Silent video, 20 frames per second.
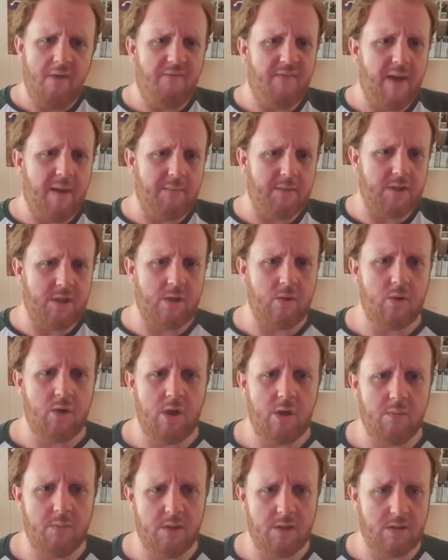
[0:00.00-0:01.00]
famous
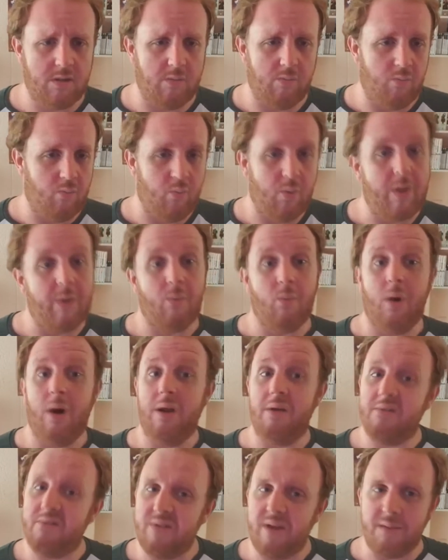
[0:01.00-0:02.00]
YouTubers, and we
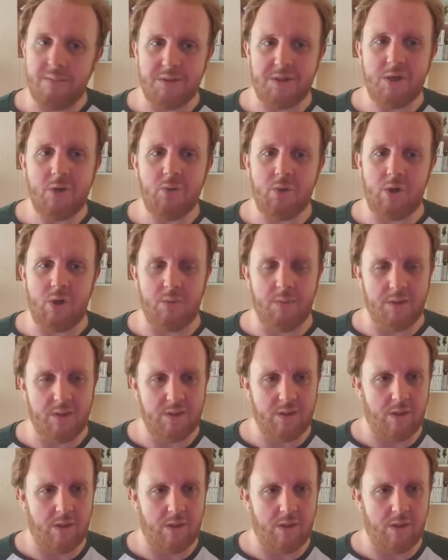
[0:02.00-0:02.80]
weren't famous YouTubers,